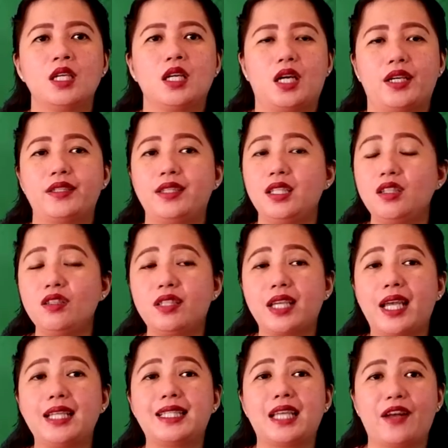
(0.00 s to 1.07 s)

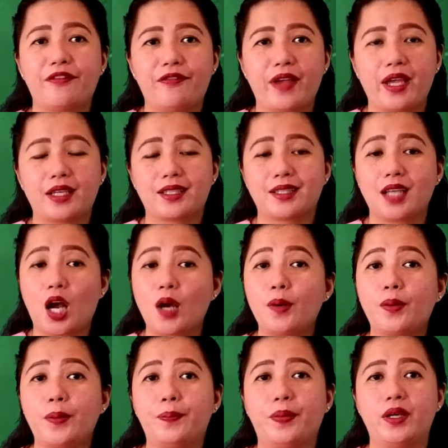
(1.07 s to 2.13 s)
Carcinogens affects
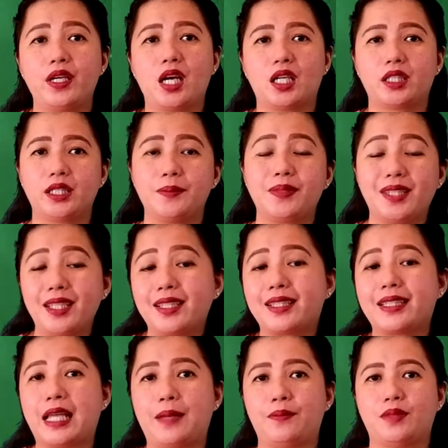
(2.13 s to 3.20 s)
our reproductive
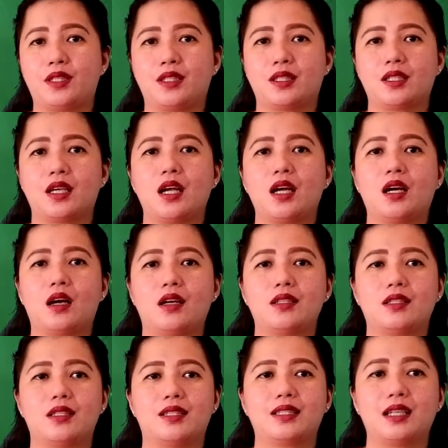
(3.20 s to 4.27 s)
systems,
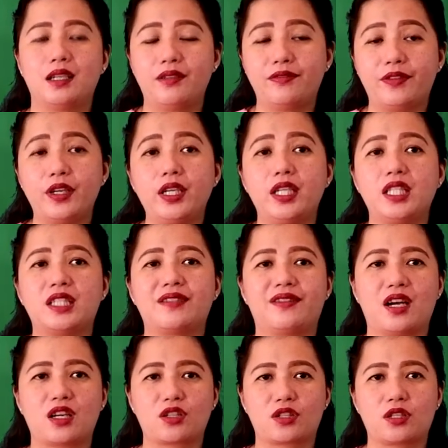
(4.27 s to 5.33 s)
causes liver
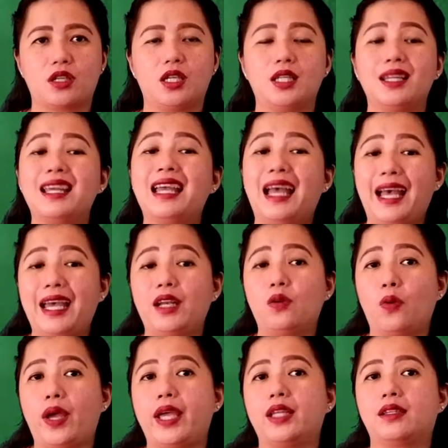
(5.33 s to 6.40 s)
dysfunction and
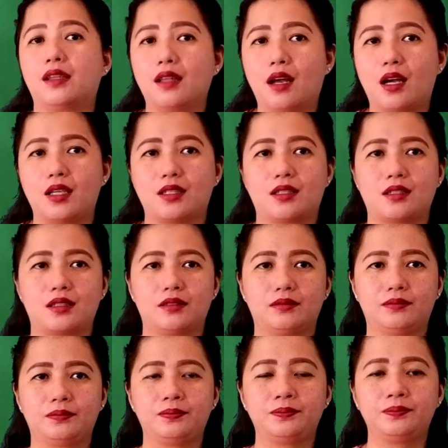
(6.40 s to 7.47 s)
weight loss.
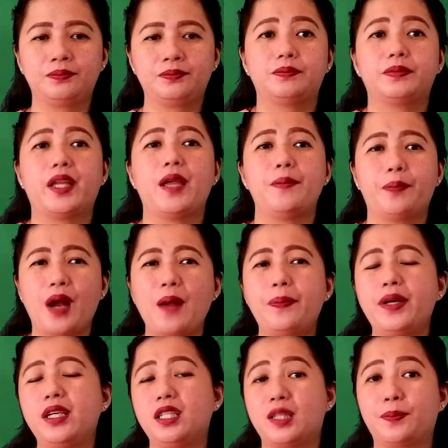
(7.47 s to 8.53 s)

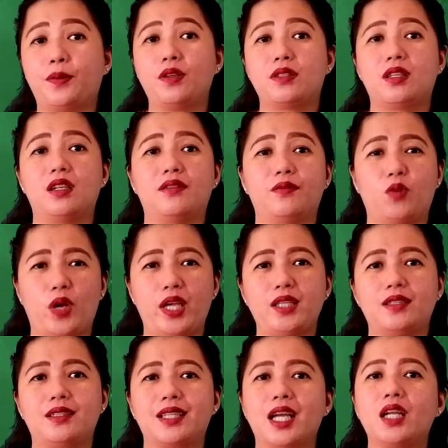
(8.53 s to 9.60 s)
Improper disposal of
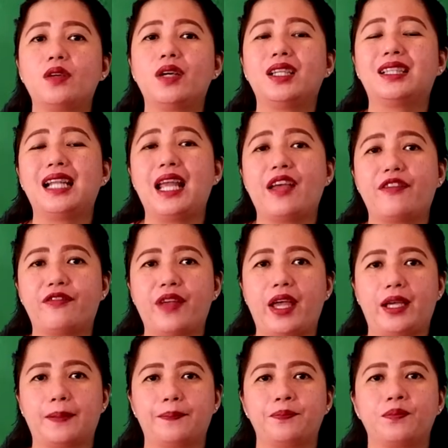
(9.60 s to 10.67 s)
waste can greatly
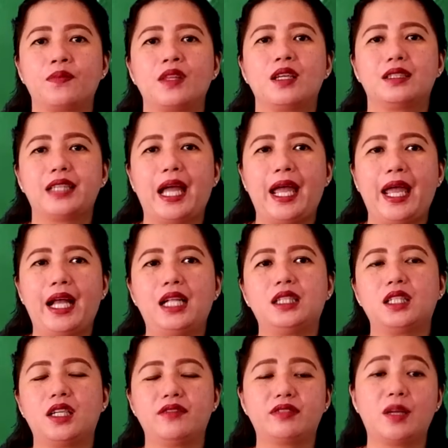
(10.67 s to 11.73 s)
affect the
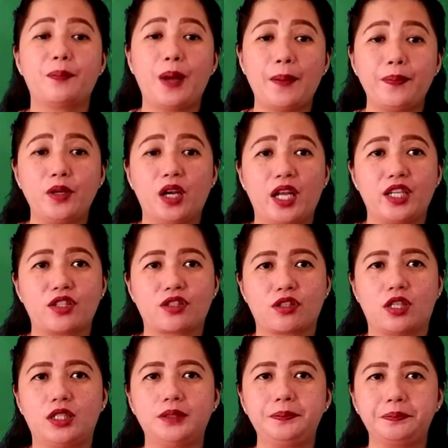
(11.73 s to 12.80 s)
health of the
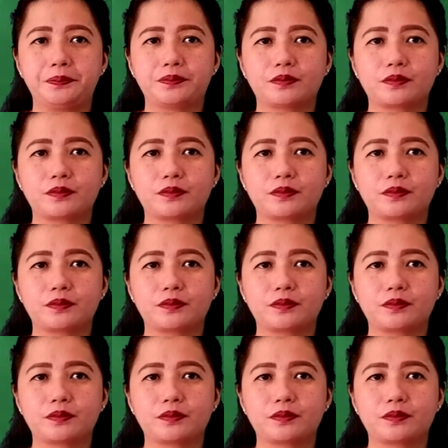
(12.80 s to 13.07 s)
population